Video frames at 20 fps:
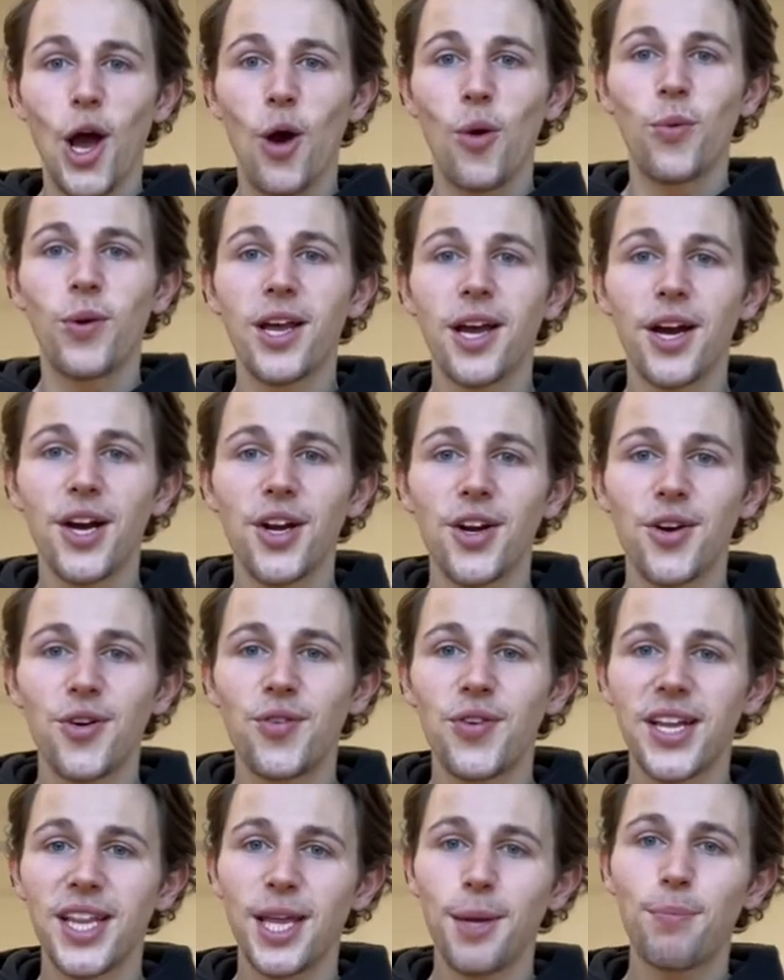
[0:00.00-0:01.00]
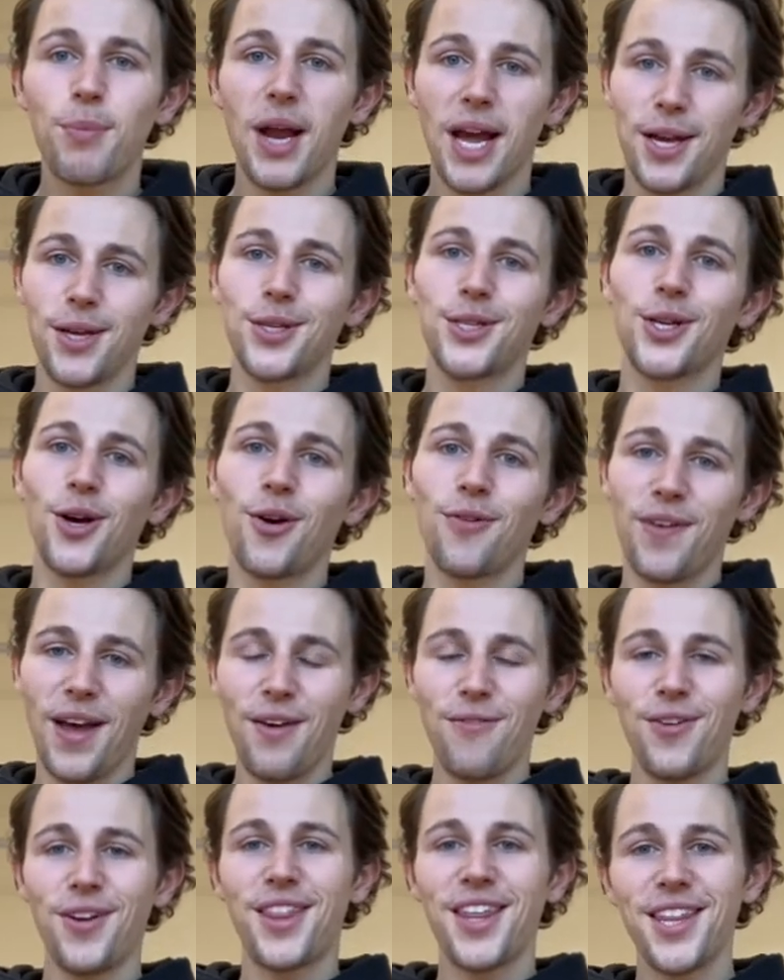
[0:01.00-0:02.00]
We are really proud of
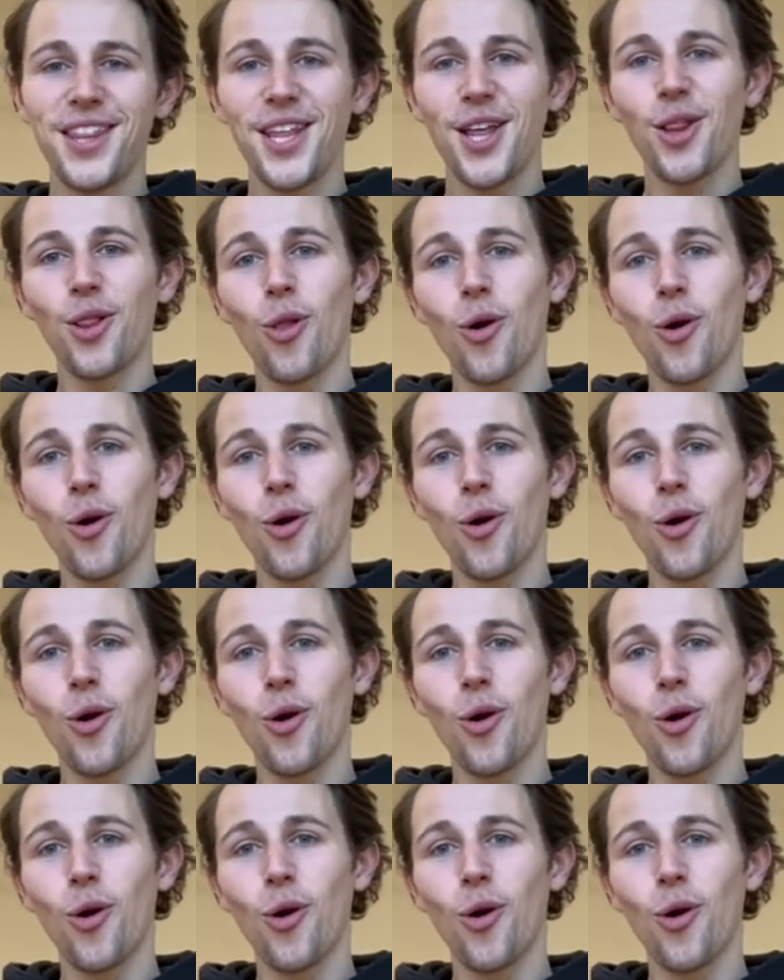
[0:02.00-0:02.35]
everything that